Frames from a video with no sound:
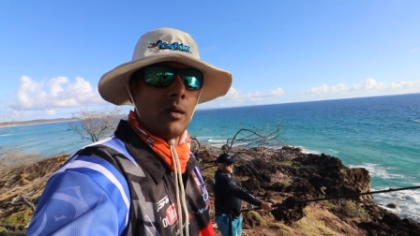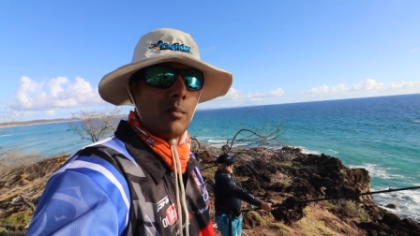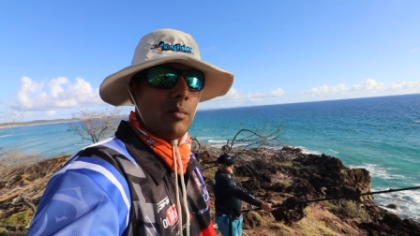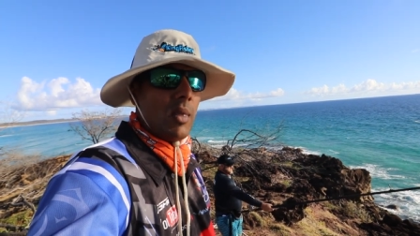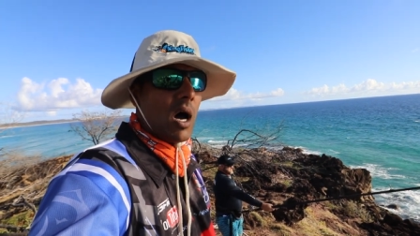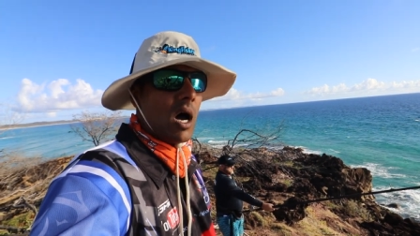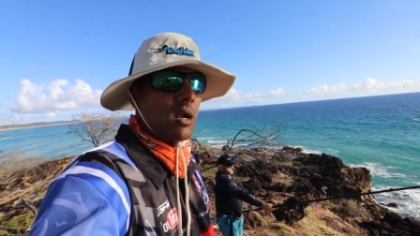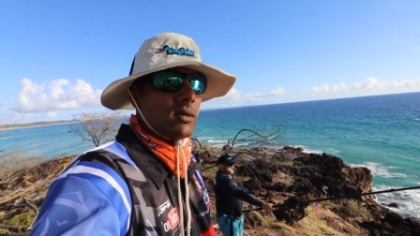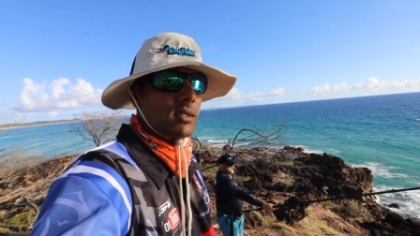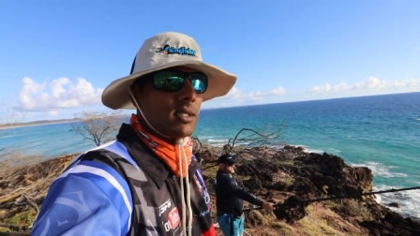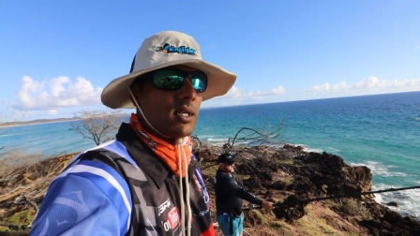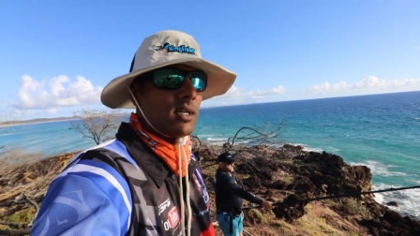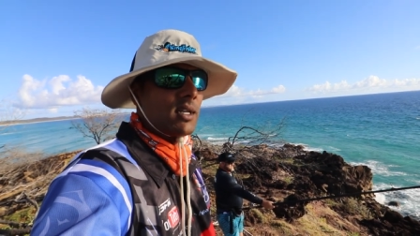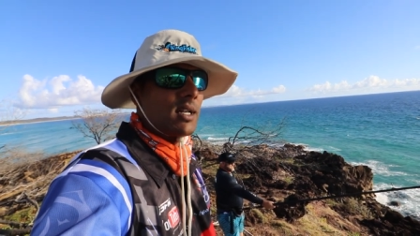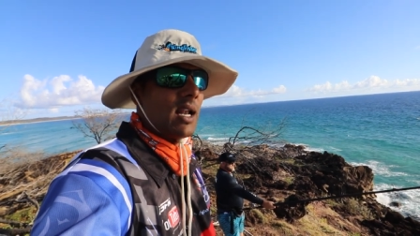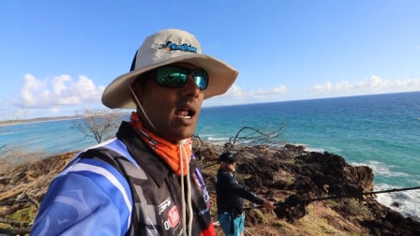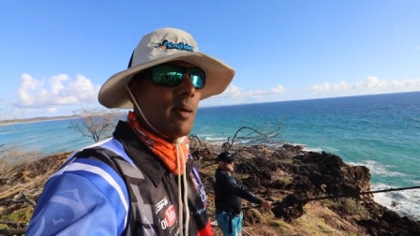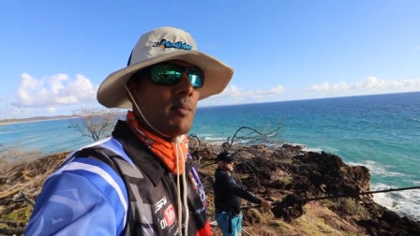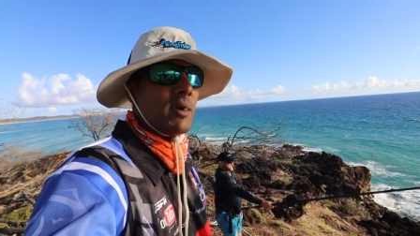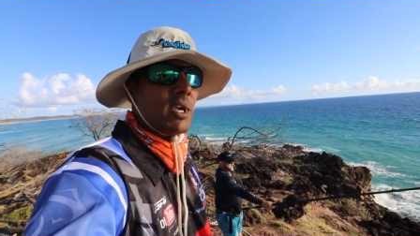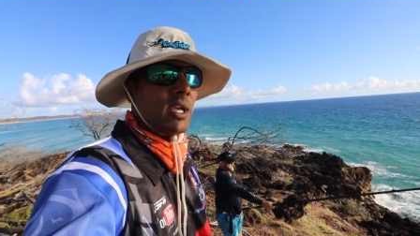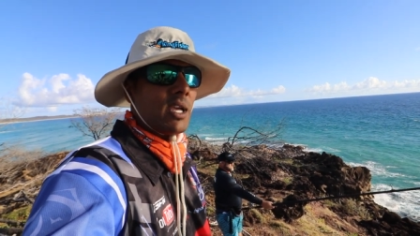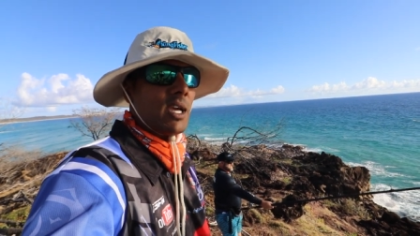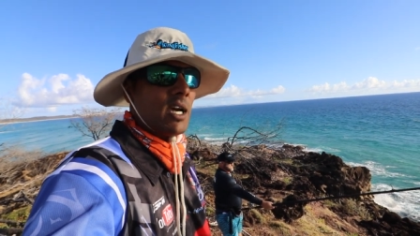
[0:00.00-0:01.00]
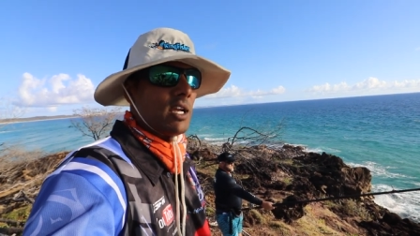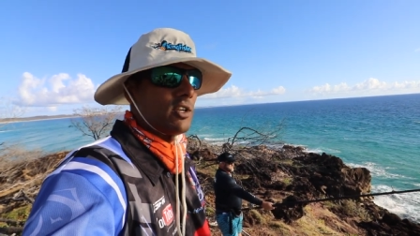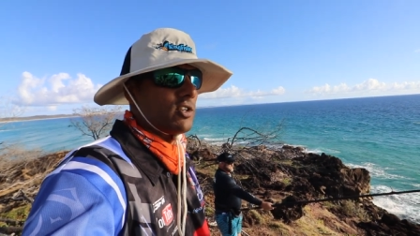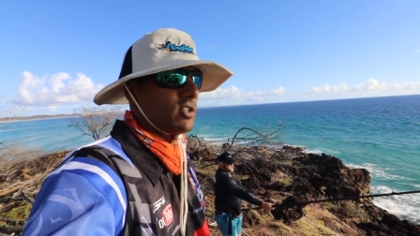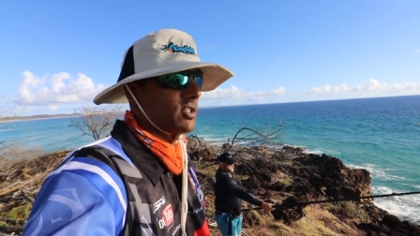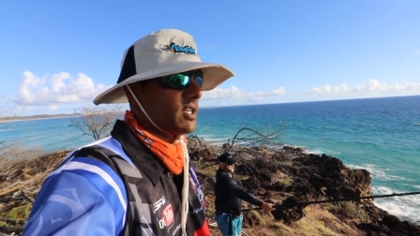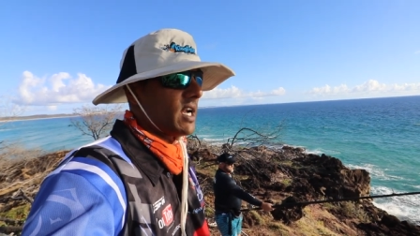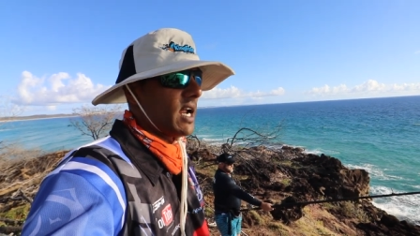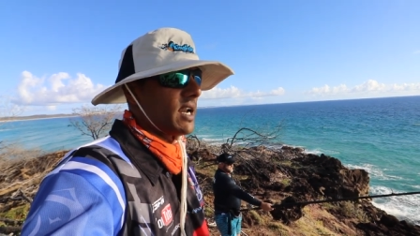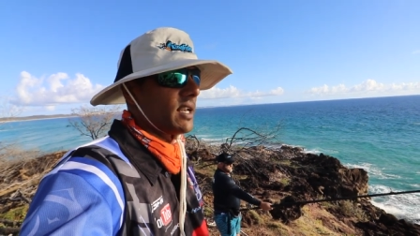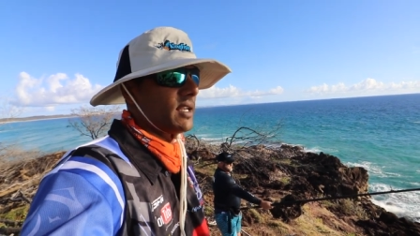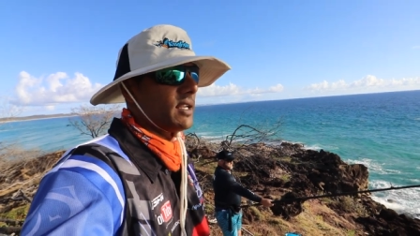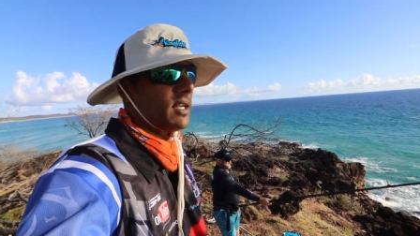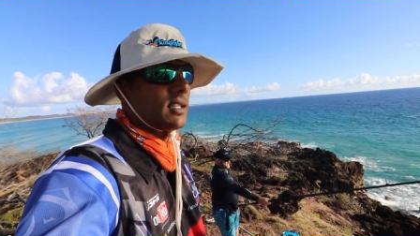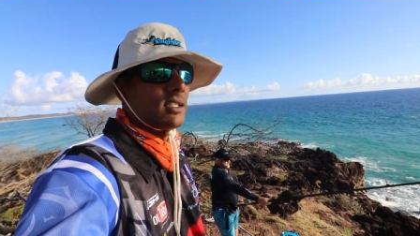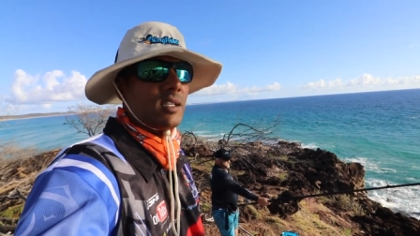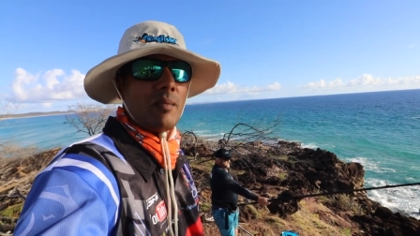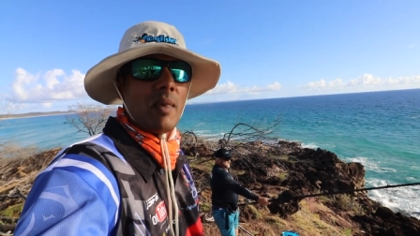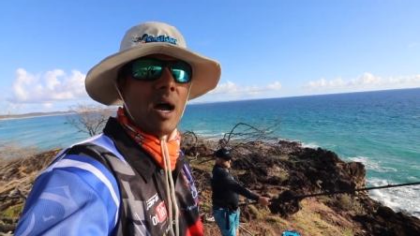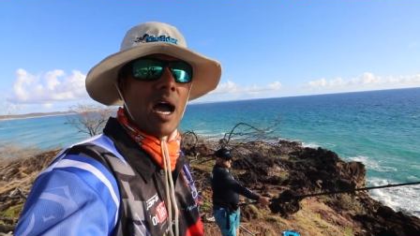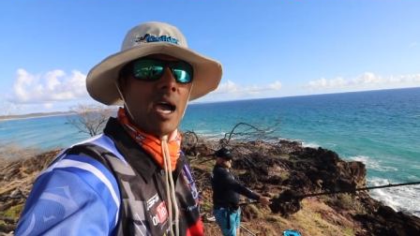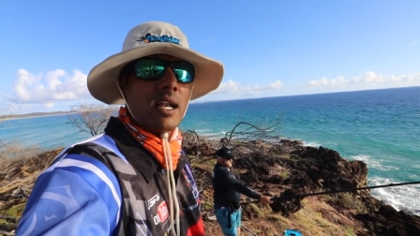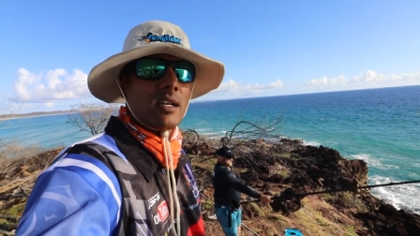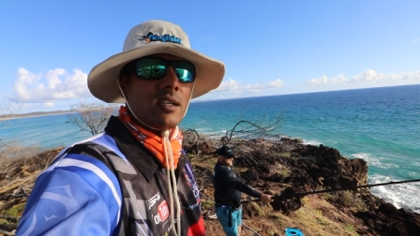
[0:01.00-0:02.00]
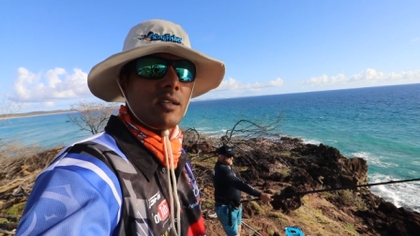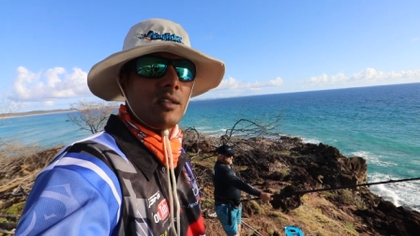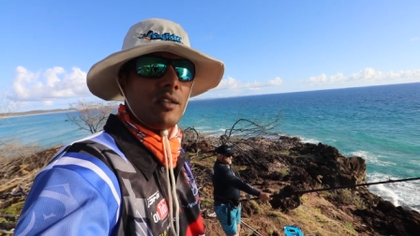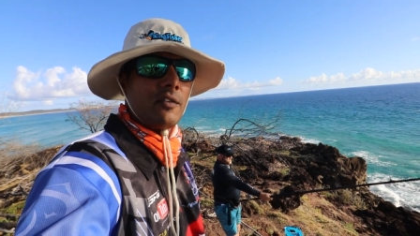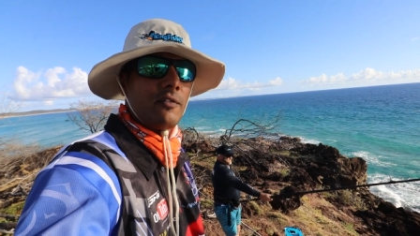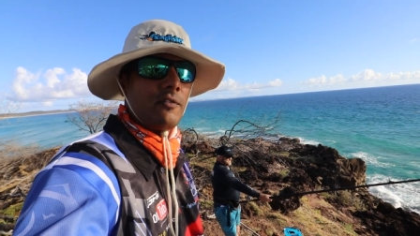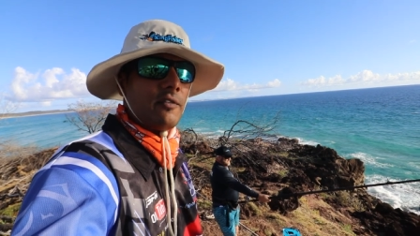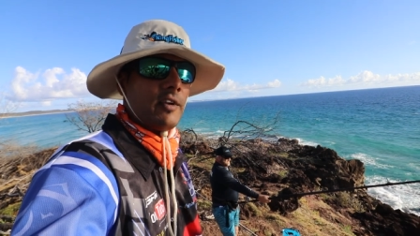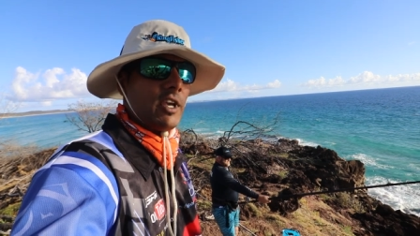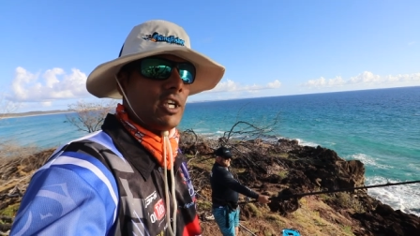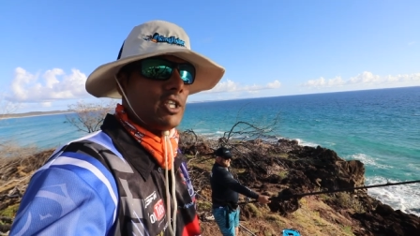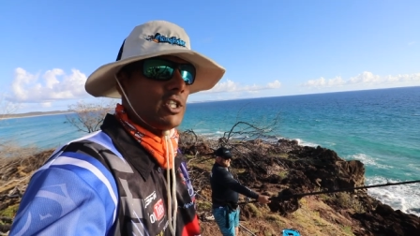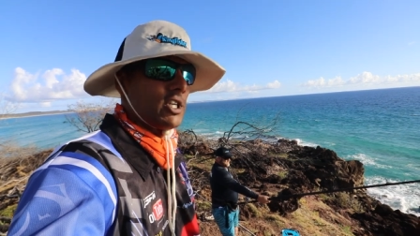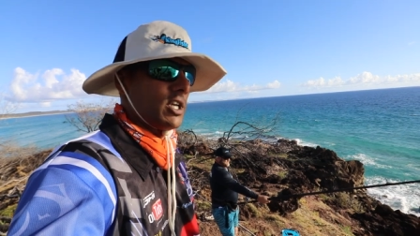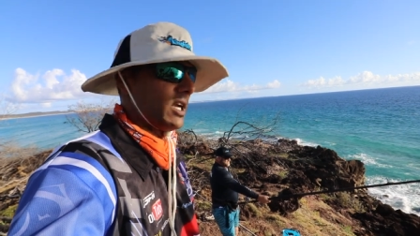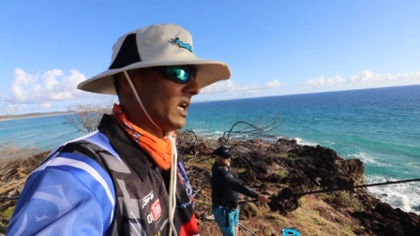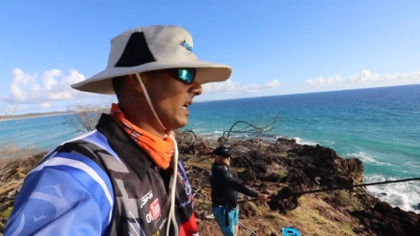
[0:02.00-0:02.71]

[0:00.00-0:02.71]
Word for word: mountain climbing here to try and get some height in the fish.